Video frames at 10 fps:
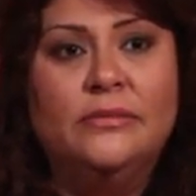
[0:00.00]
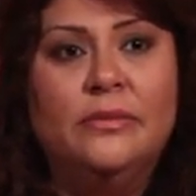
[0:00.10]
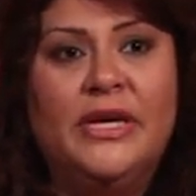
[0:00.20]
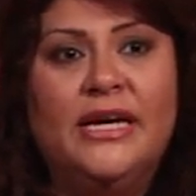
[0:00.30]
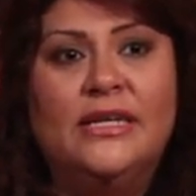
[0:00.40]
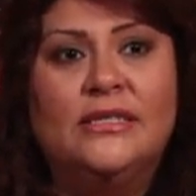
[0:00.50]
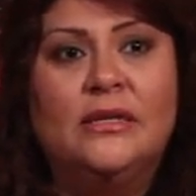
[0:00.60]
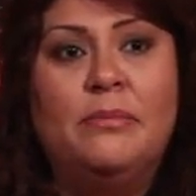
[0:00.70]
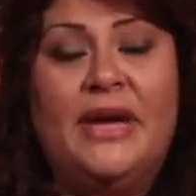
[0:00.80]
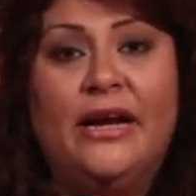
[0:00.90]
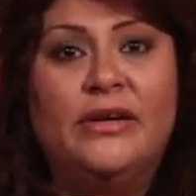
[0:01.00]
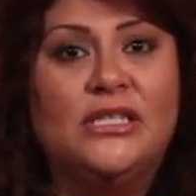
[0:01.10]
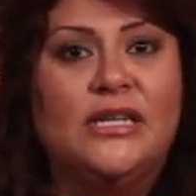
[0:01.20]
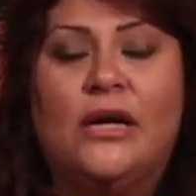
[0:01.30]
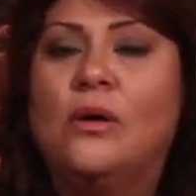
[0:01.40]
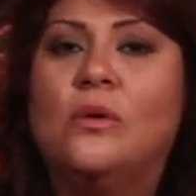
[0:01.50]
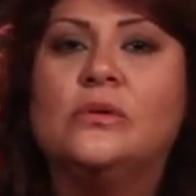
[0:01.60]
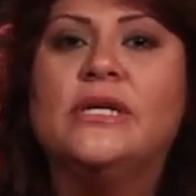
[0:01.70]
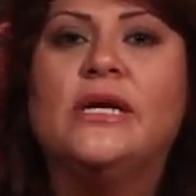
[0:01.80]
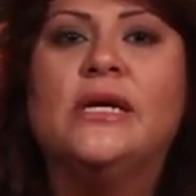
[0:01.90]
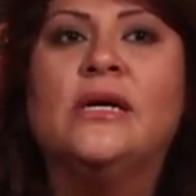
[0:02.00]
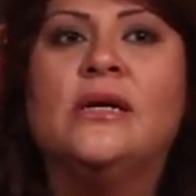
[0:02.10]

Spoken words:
Because in a marriage, not only,